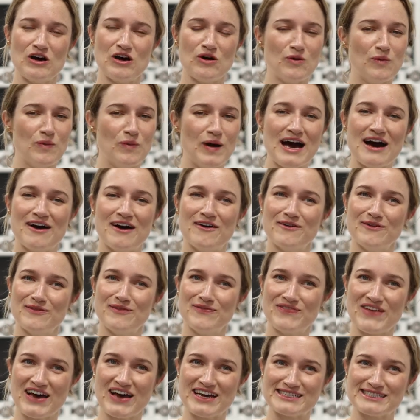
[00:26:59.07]
oh wow,
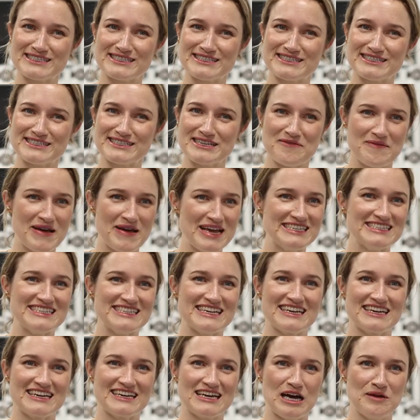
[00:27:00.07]
that's
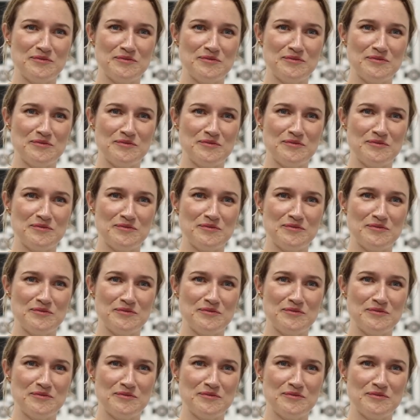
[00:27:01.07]
amazing.